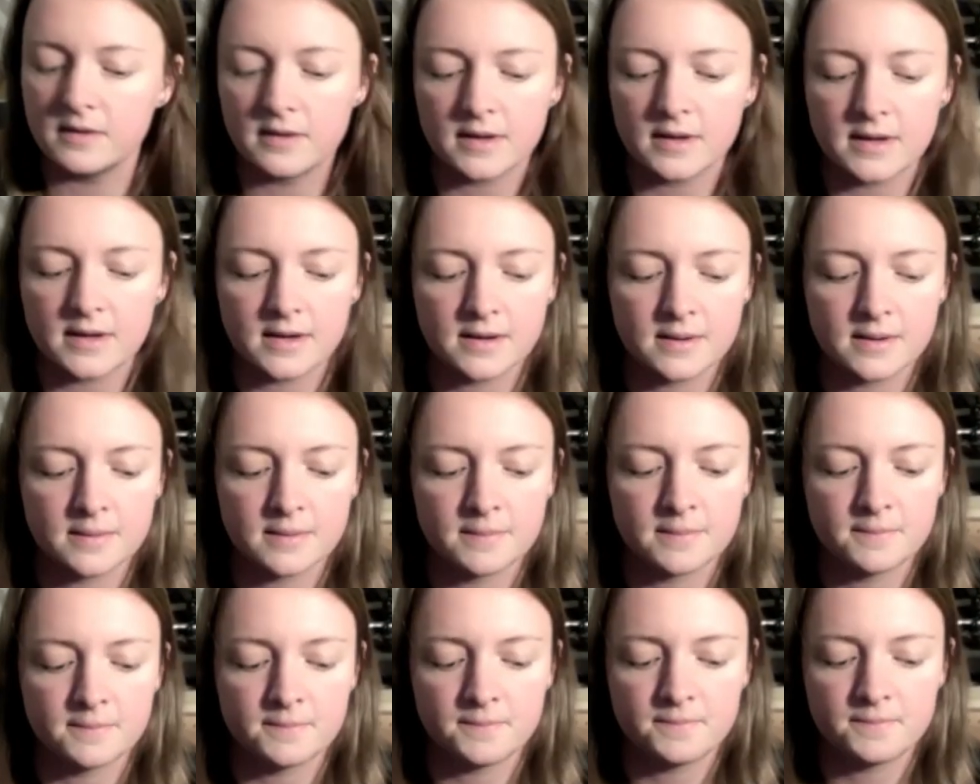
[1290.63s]

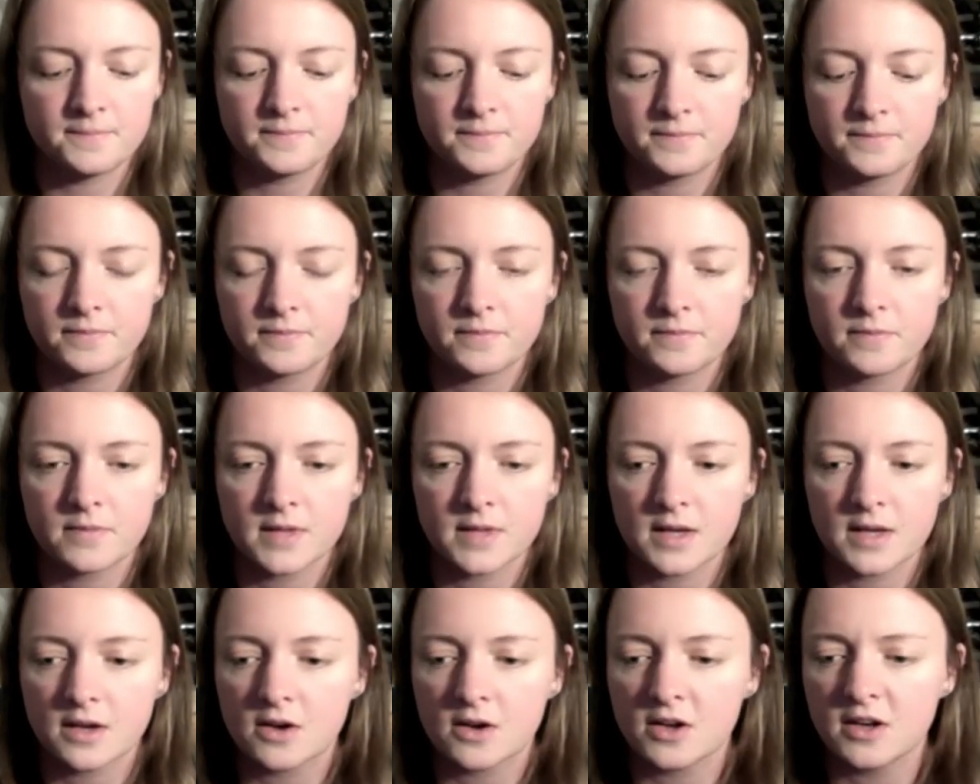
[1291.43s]
kind
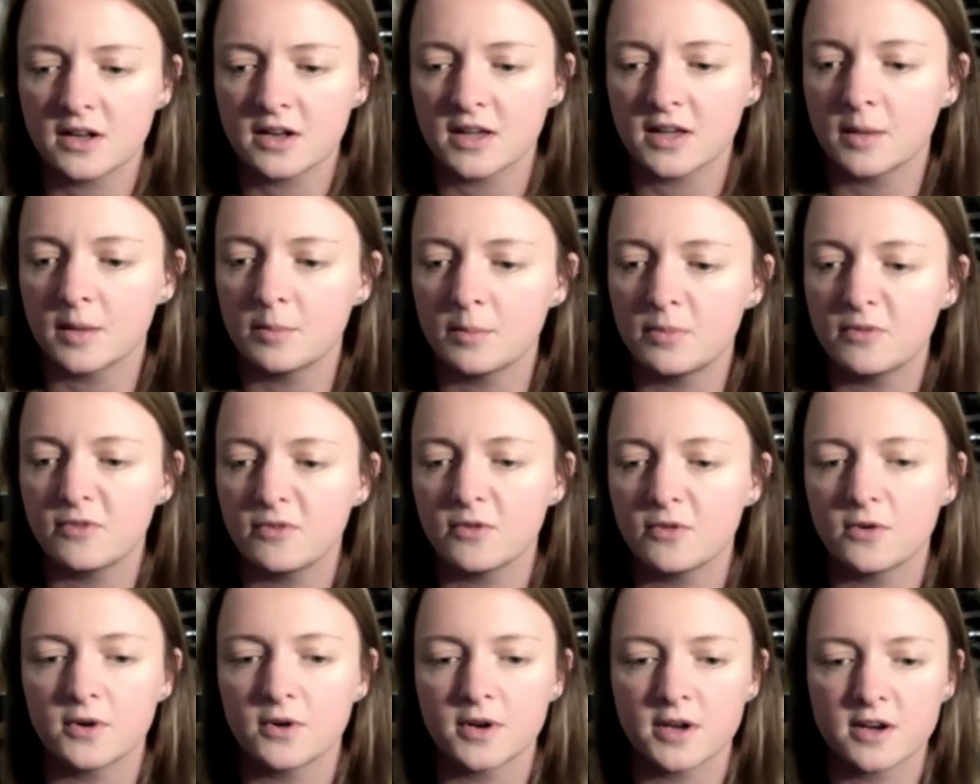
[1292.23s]
of like a
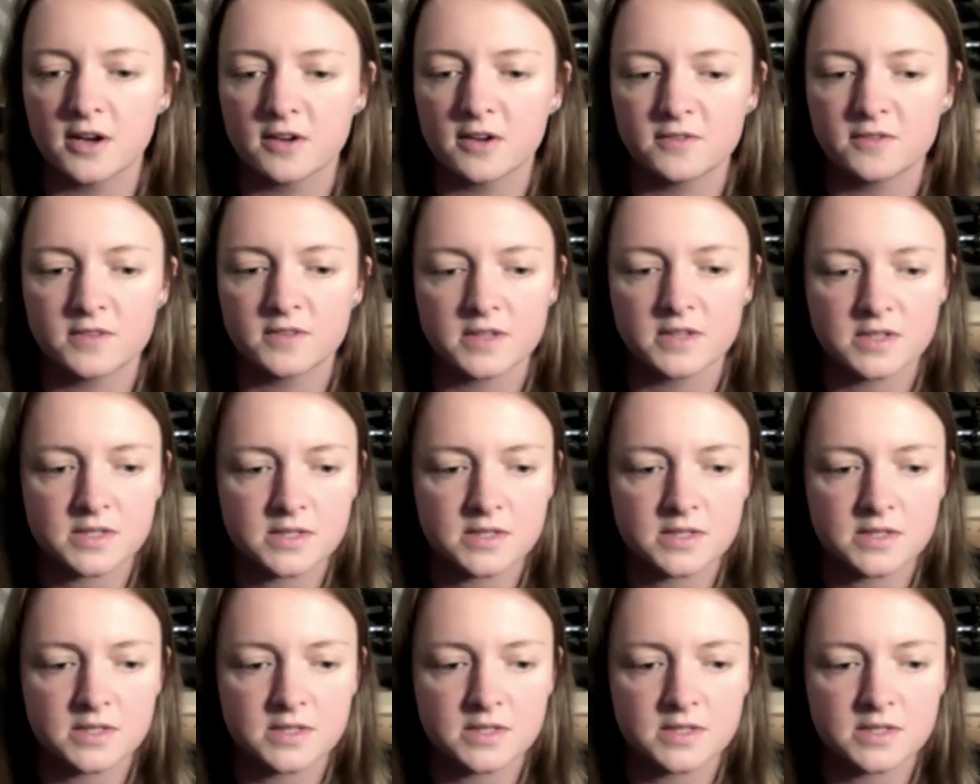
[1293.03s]
before and after.